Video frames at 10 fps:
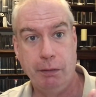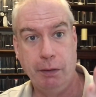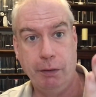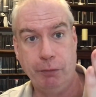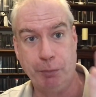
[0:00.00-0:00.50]

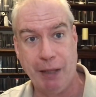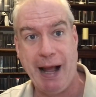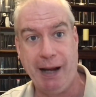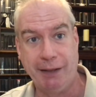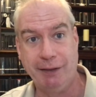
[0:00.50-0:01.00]
that was
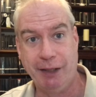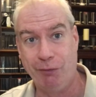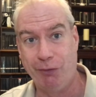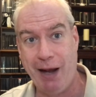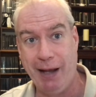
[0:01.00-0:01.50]
black instead
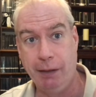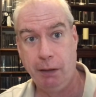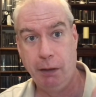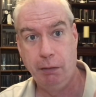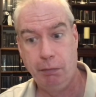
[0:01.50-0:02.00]
of red.
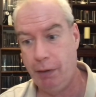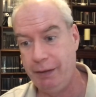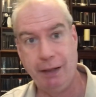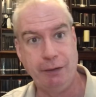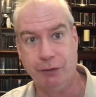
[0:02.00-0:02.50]

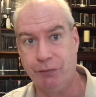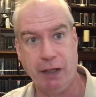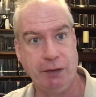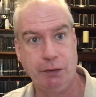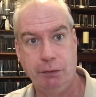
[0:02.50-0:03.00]
Identical
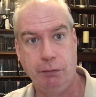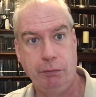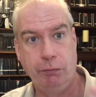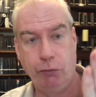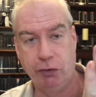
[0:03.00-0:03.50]
device.
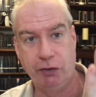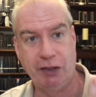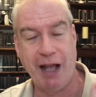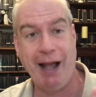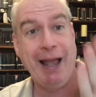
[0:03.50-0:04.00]
Just
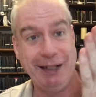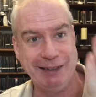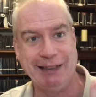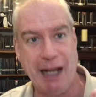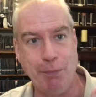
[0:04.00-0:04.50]
I had it
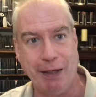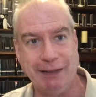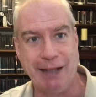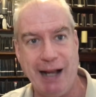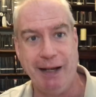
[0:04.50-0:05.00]
side by
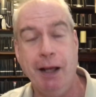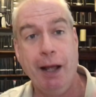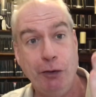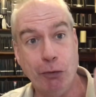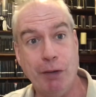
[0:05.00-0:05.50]
side
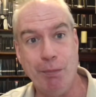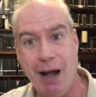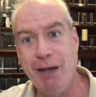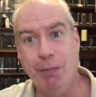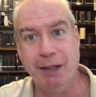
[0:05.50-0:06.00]
to
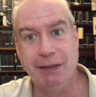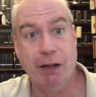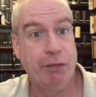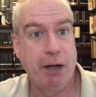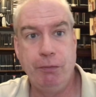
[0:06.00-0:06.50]
remind
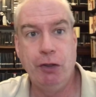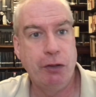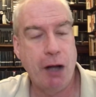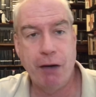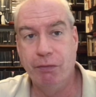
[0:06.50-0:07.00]
myself that I'm, you're
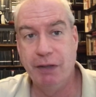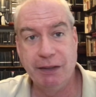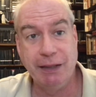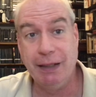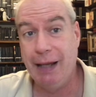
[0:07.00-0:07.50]
not
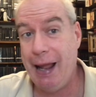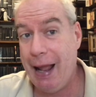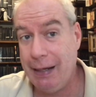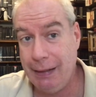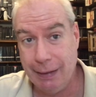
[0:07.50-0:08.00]
risking
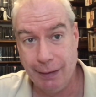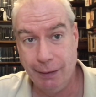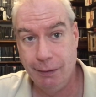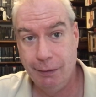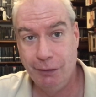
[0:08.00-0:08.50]
anything
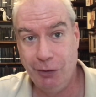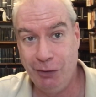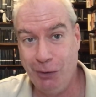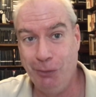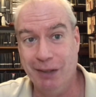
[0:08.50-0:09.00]
to
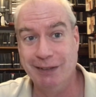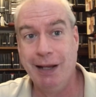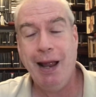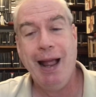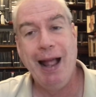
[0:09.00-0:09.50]
do this.
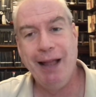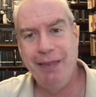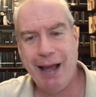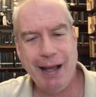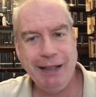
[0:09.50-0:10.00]
And
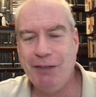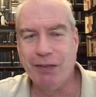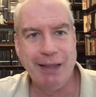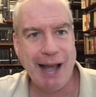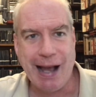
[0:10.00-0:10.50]
that,
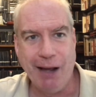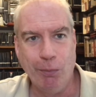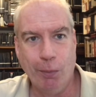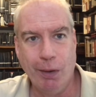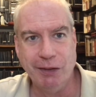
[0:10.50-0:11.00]
even that,
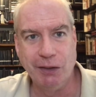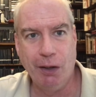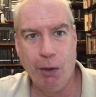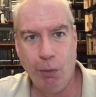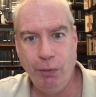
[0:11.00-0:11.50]
was
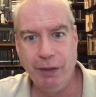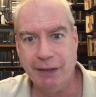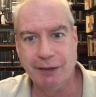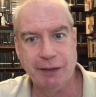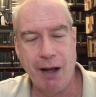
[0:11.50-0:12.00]
only
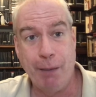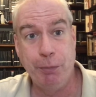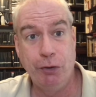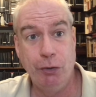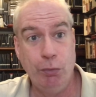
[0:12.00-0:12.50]
a
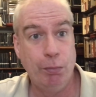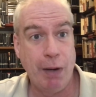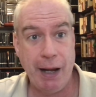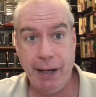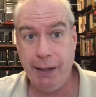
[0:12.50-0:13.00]
sop to
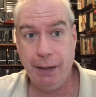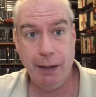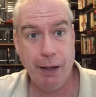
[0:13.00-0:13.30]
my